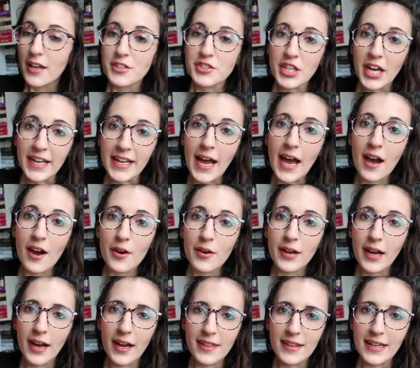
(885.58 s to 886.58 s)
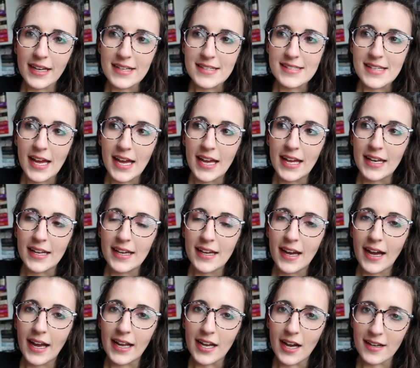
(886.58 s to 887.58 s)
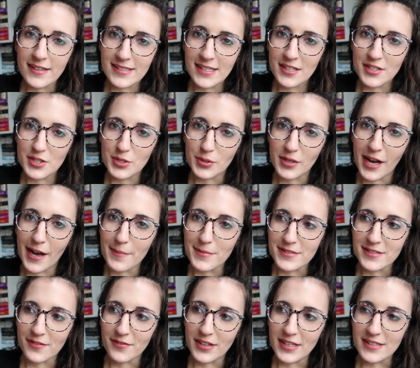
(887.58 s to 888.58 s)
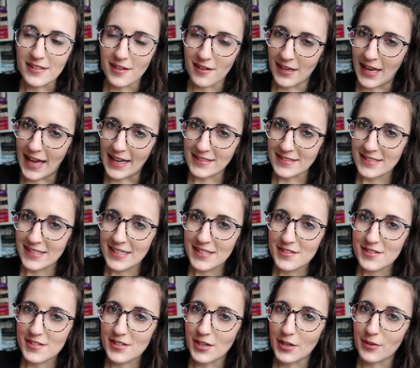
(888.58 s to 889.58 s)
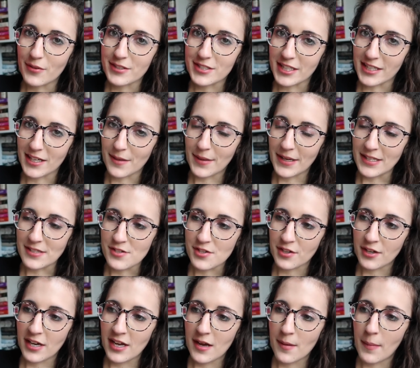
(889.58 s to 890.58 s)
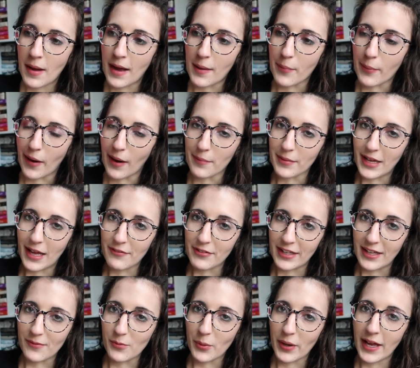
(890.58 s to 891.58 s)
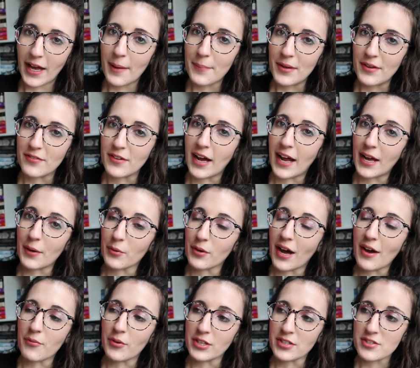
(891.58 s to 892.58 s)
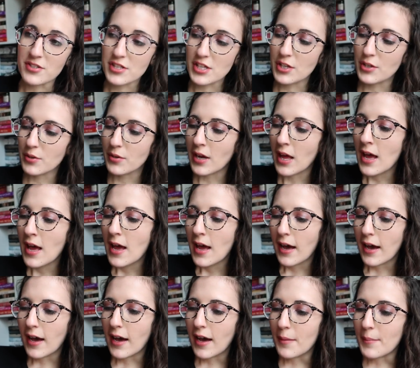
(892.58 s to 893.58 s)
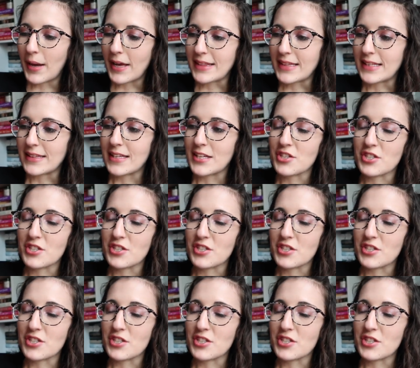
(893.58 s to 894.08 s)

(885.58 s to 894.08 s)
check out, I think I said, I got sent two copies of this on accident, so check out my Instagram. I probably have a giveaway up. If not, I will have one soon. I think